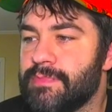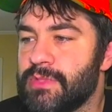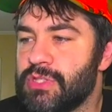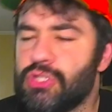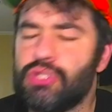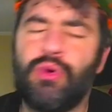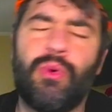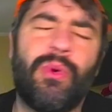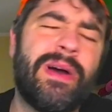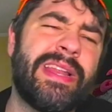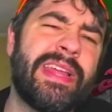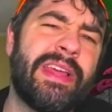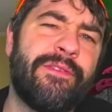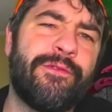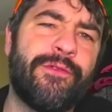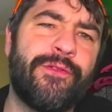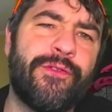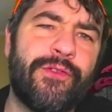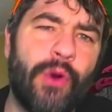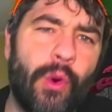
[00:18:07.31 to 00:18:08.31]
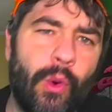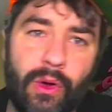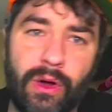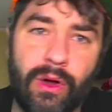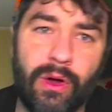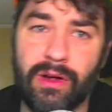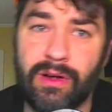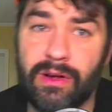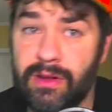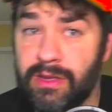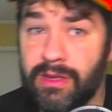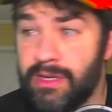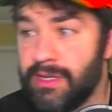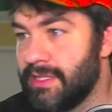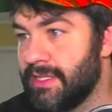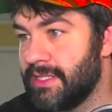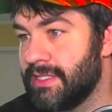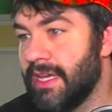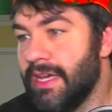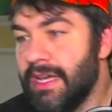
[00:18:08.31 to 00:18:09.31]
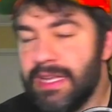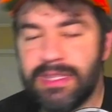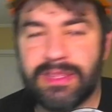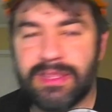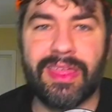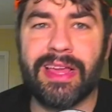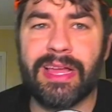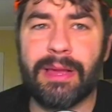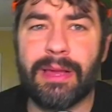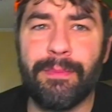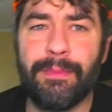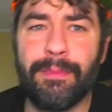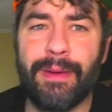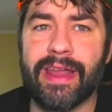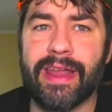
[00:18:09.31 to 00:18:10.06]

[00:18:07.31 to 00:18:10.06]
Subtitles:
24. Goodness. Think about it.